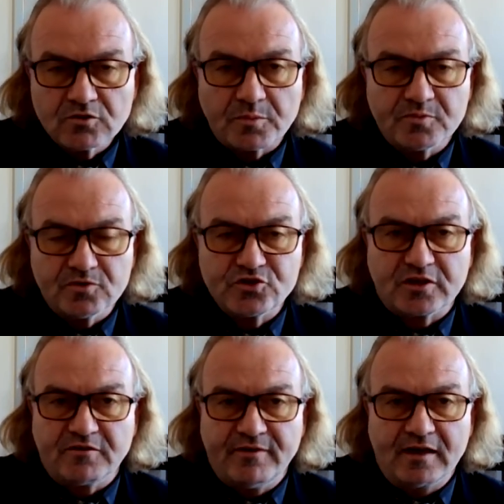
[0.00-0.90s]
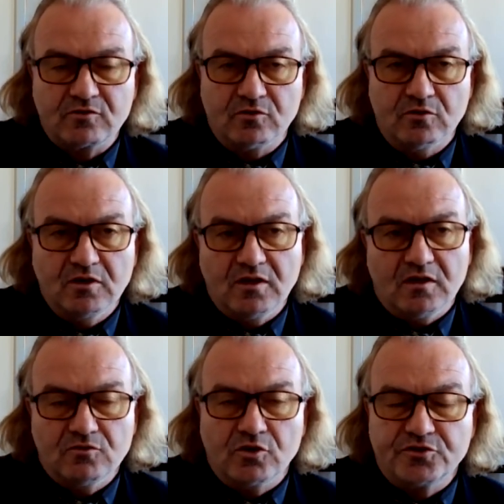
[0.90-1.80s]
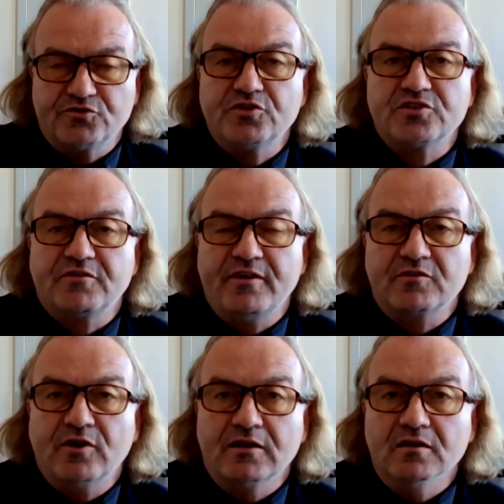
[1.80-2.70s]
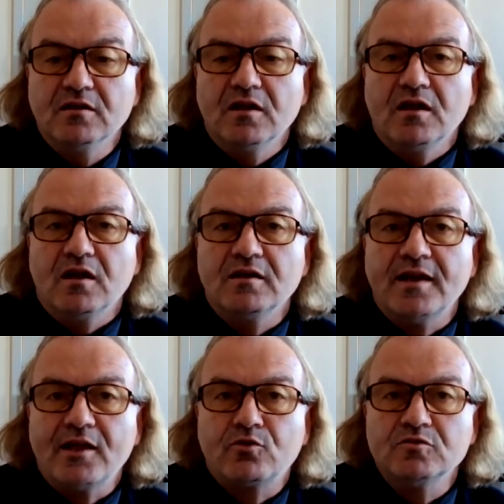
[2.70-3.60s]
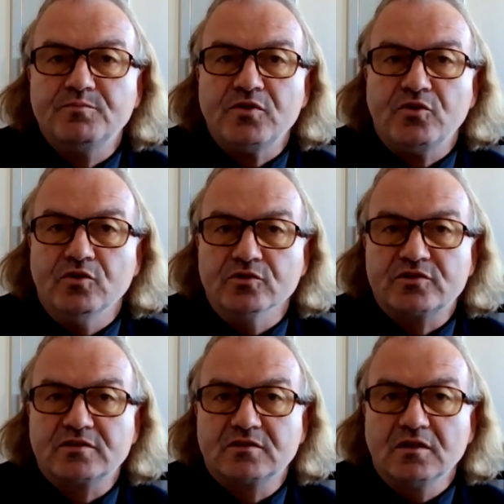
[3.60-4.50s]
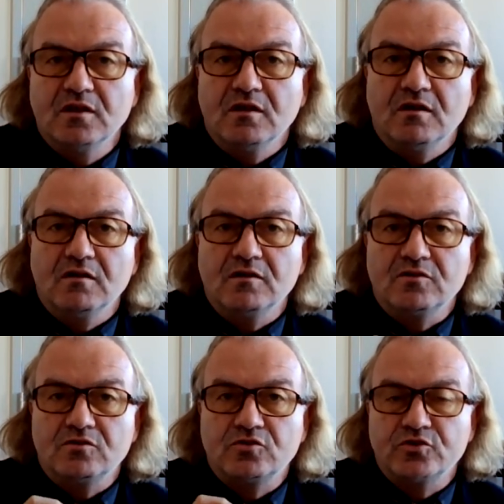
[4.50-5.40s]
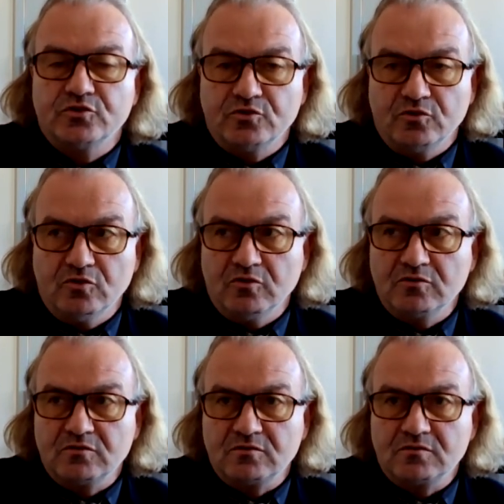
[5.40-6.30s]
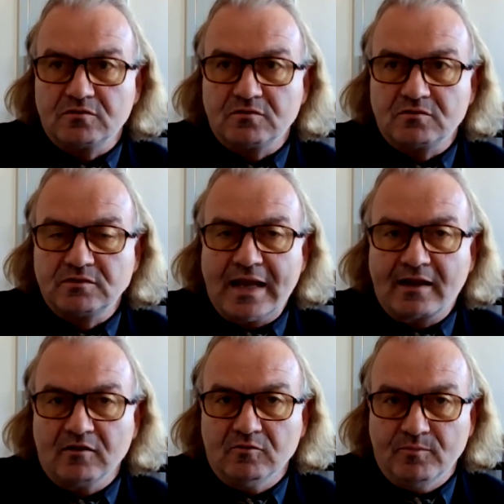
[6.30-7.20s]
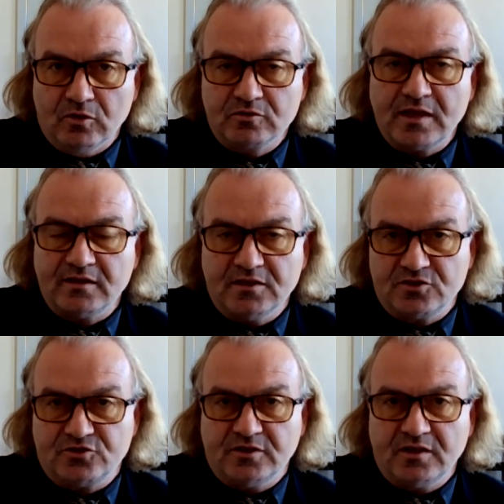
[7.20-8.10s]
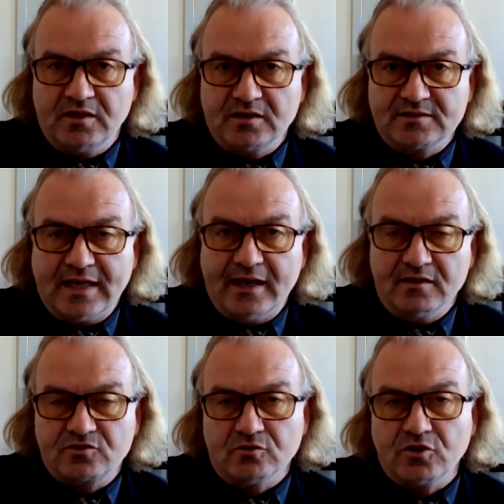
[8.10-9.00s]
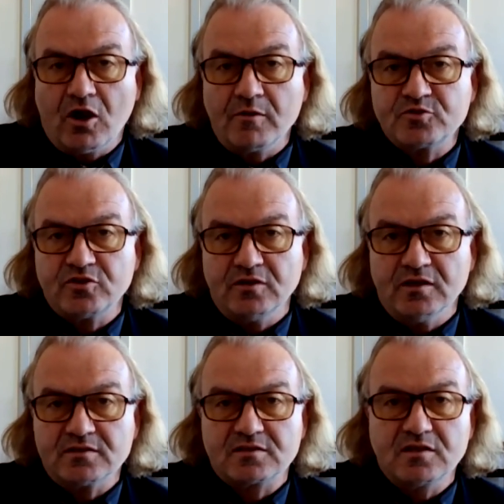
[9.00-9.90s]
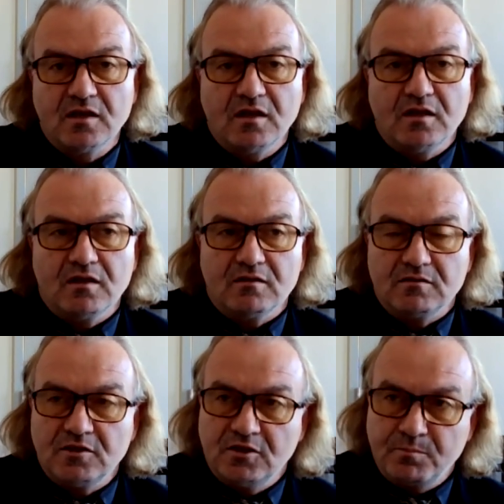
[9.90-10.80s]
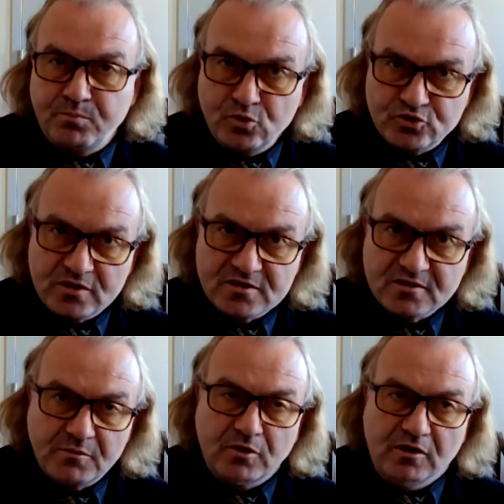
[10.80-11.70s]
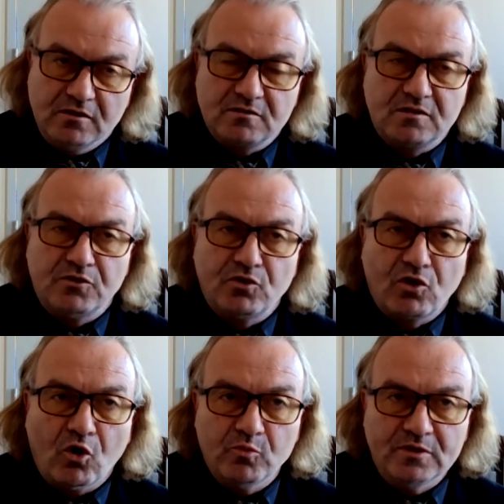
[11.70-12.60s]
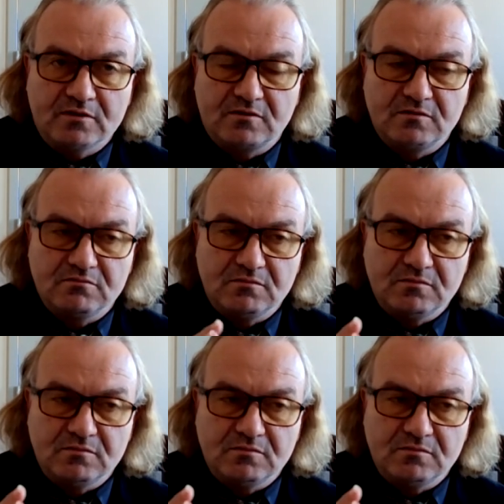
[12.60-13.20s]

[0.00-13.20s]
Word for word: dopaminergic effect or noradrenergic effect rather, they could be used to tackle both ADHD and anxiety. So the option is either push the stimulant and you hope that